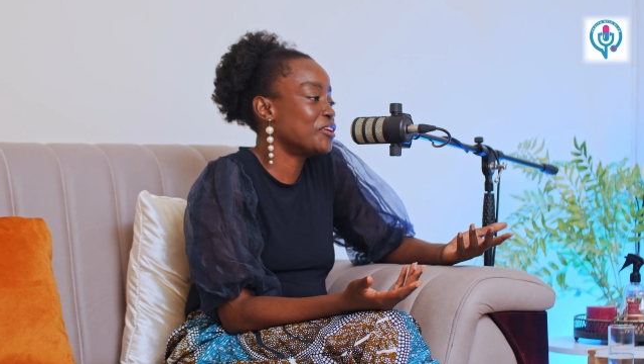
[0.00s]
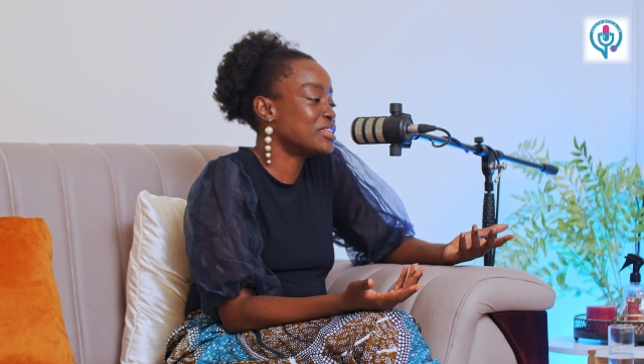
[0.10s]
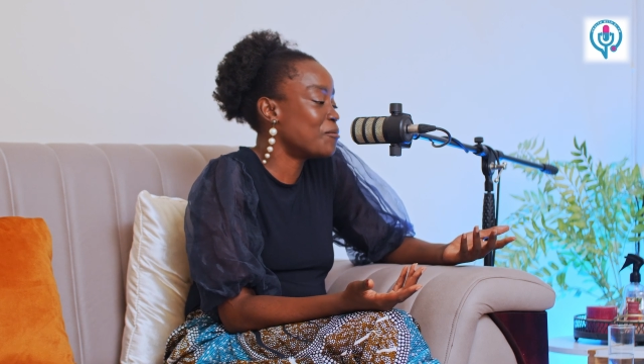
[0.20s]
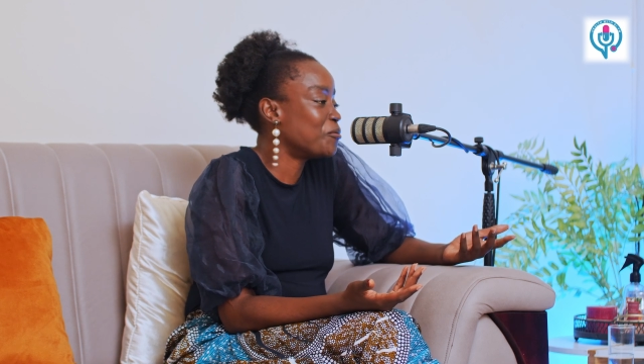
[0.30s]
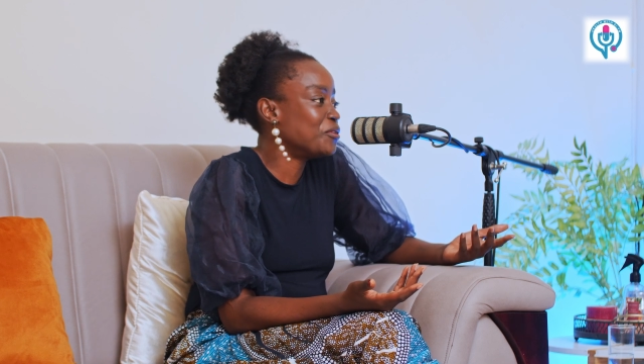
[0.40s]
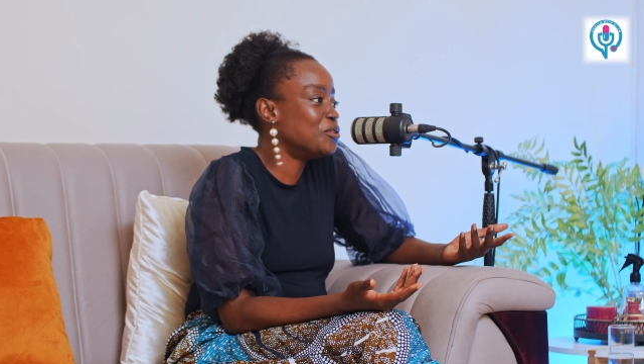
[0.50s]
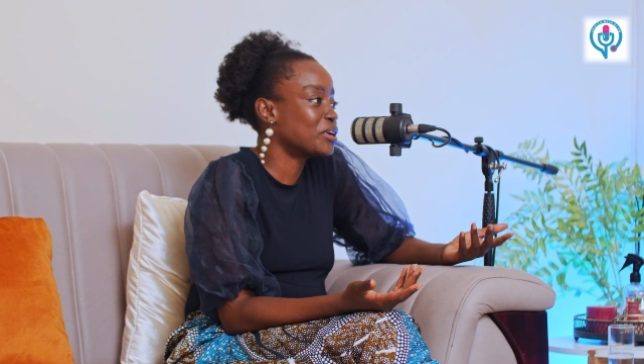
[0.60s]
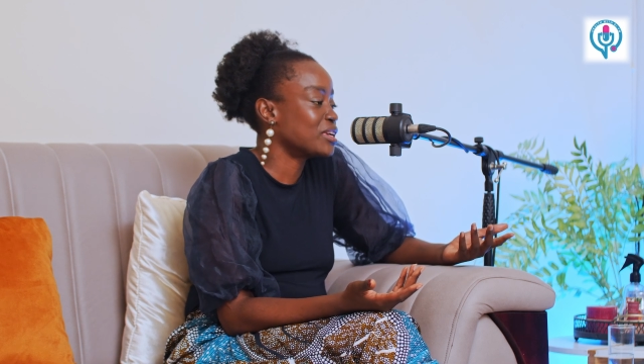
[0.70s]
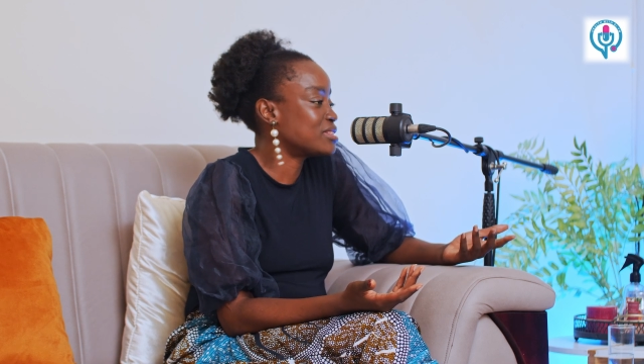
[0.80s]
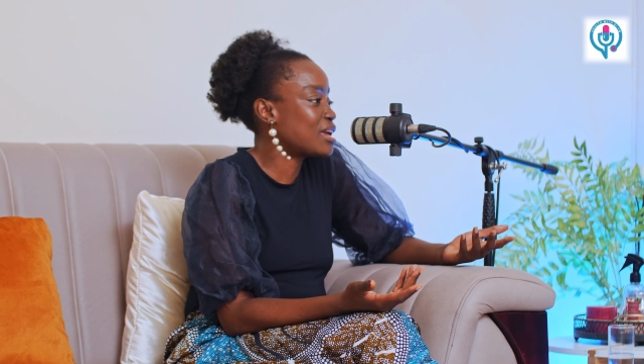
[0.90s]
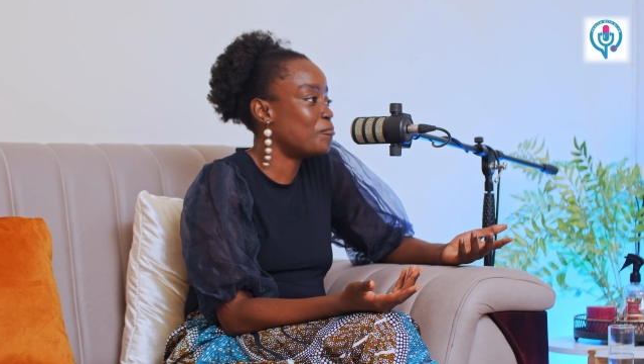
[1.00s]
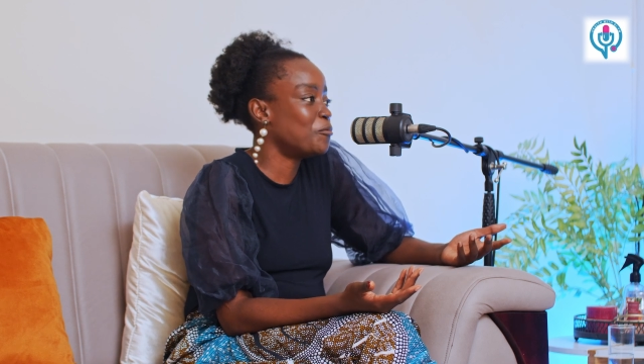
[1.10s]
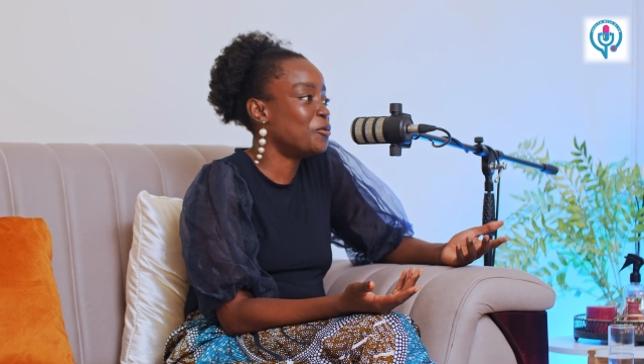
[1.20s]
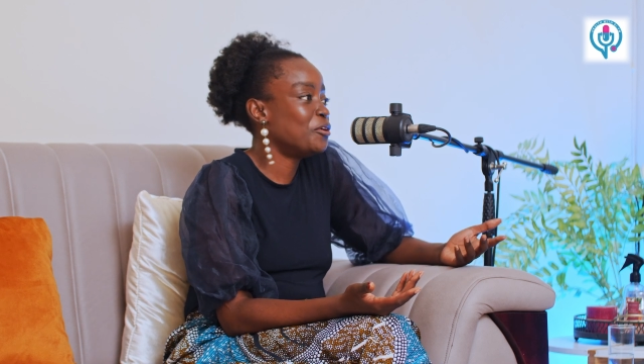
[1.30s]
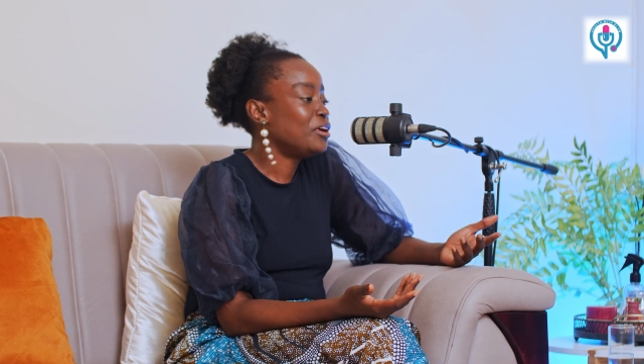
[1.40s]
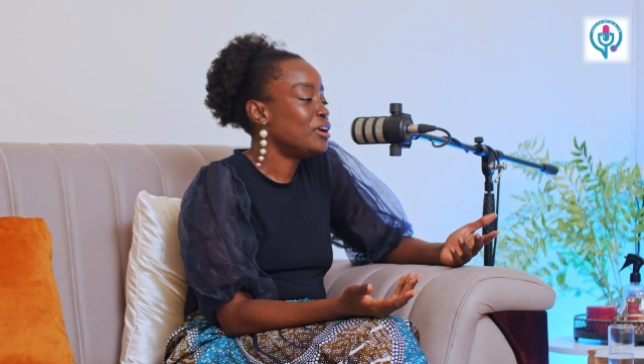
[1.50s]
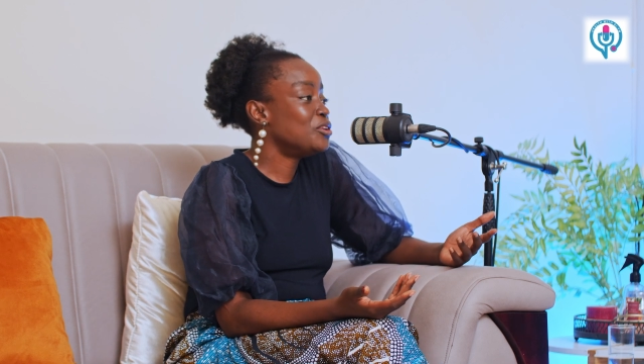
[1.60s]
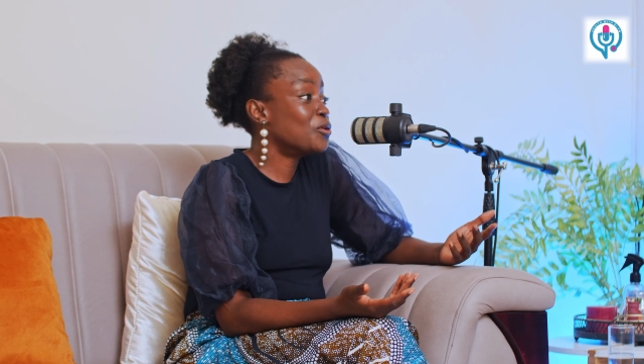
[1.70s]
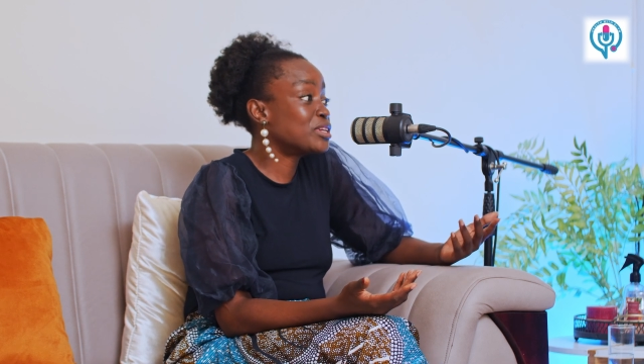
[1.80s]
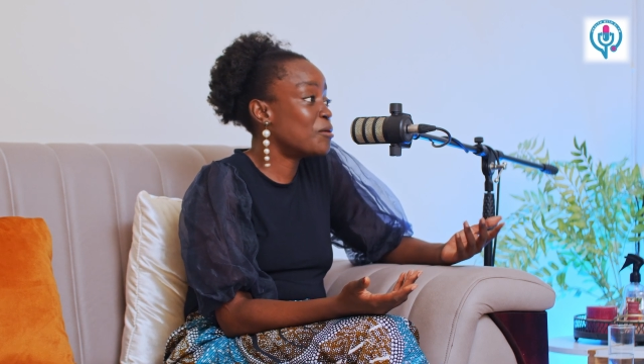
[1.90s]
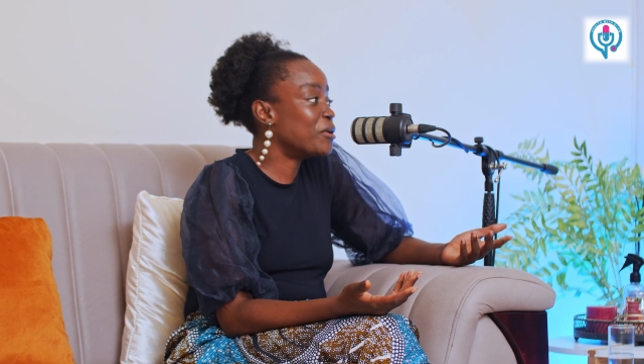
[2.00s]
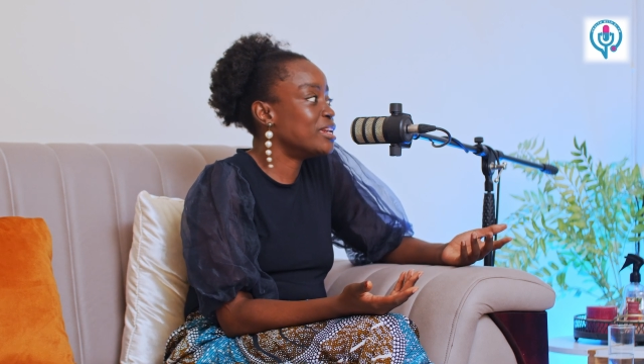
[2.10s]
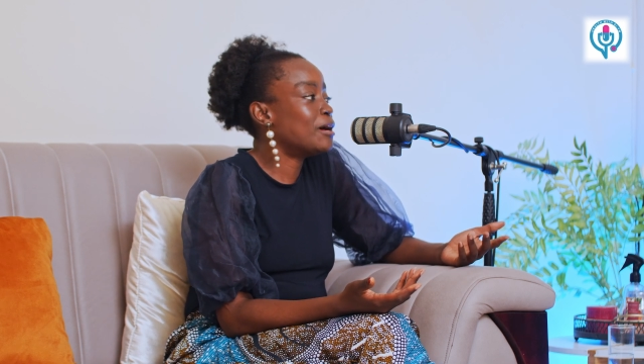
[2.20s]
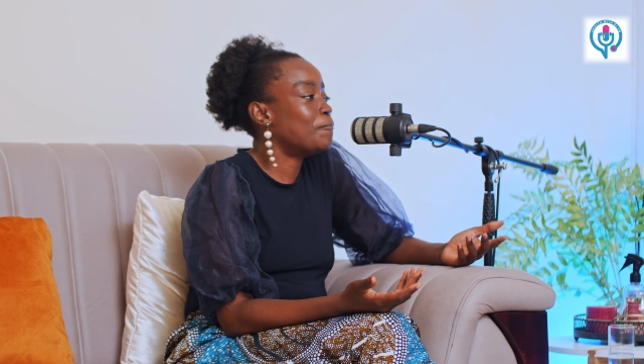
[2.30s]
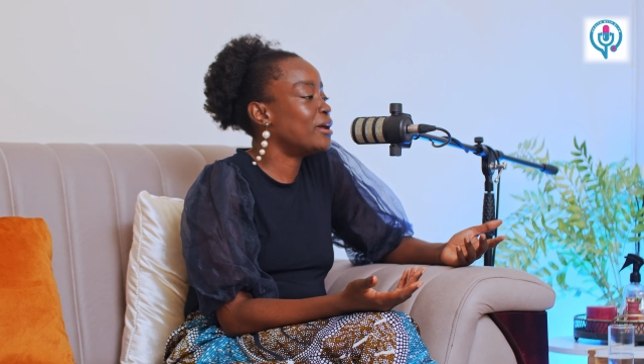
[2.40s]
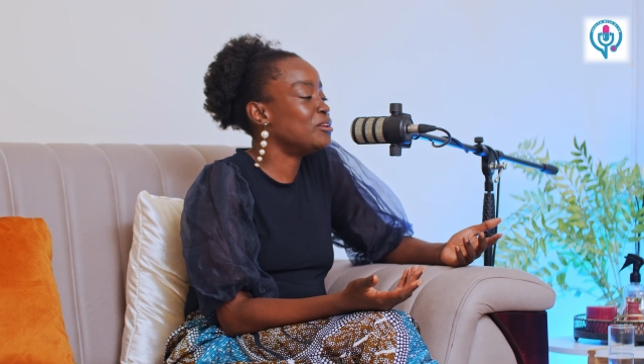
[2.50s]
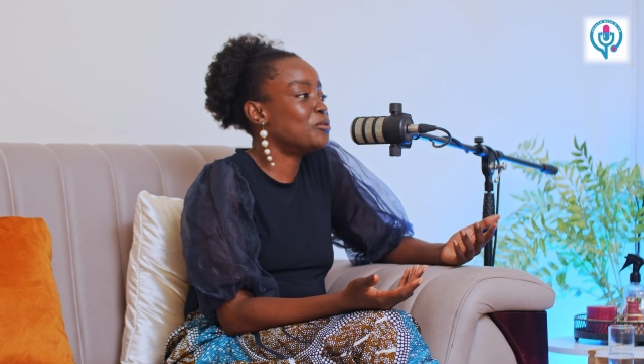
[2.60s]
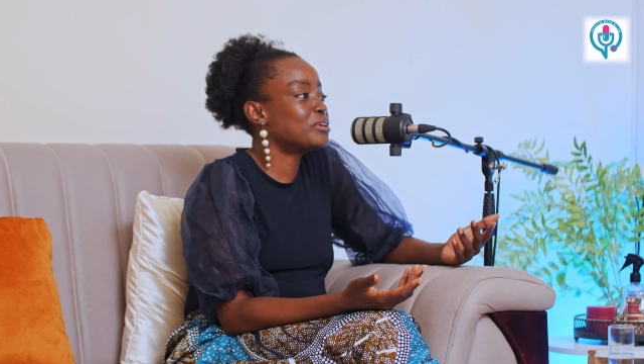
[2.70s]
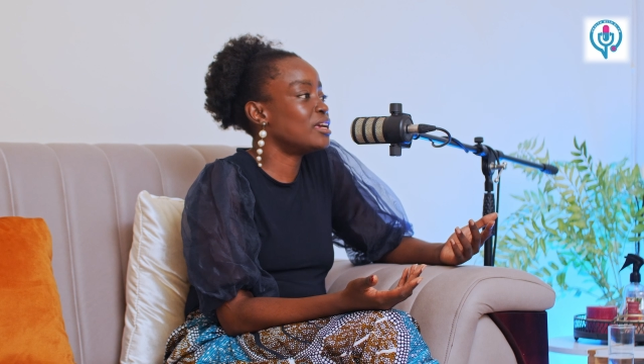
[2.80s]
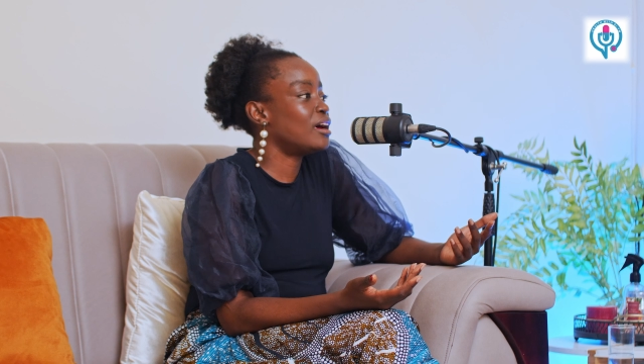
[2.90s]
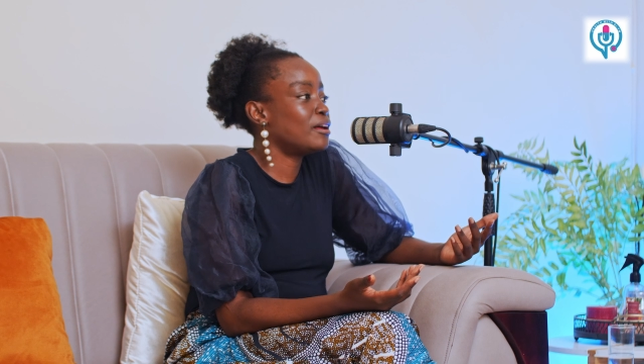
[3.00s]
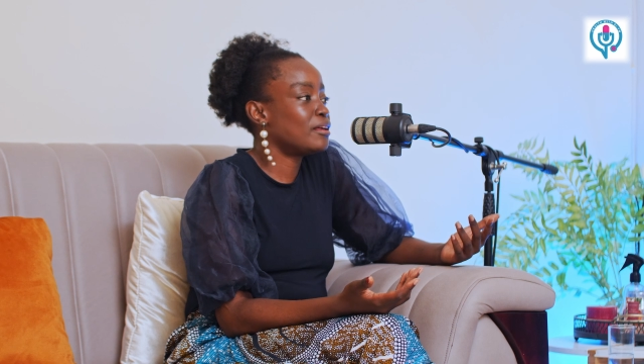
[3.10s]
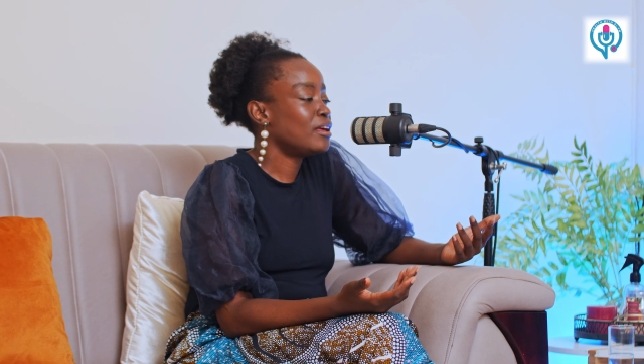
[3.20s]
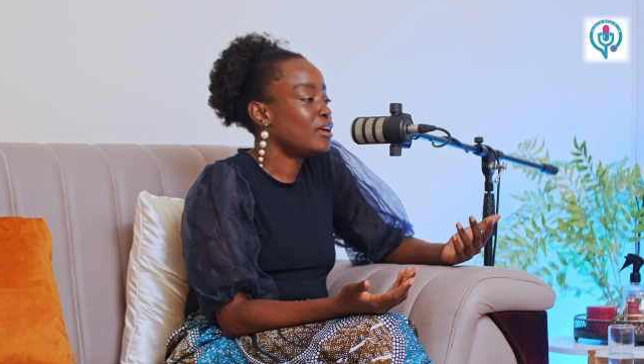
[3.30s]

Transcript: For example, Dr. Sambo, Dr. Mwandama, Dr.